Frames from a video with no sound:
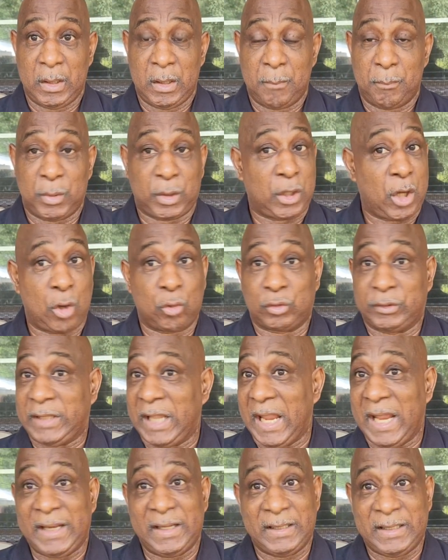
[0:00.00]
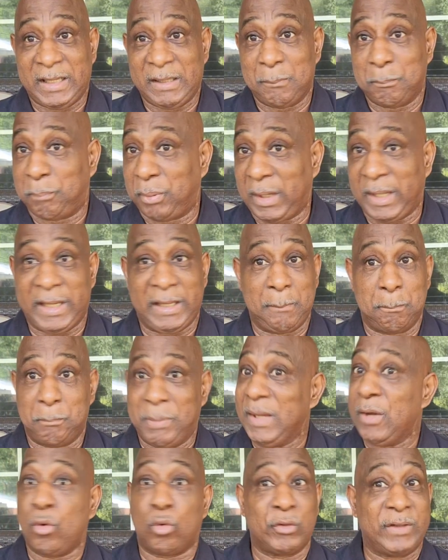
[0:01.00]
Because Daddy didn't play,
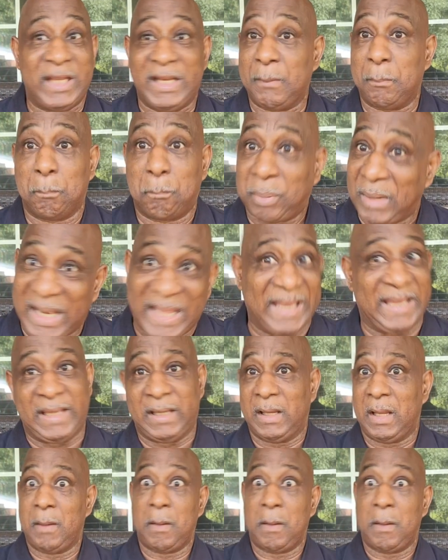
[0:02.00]
Bill didn't play.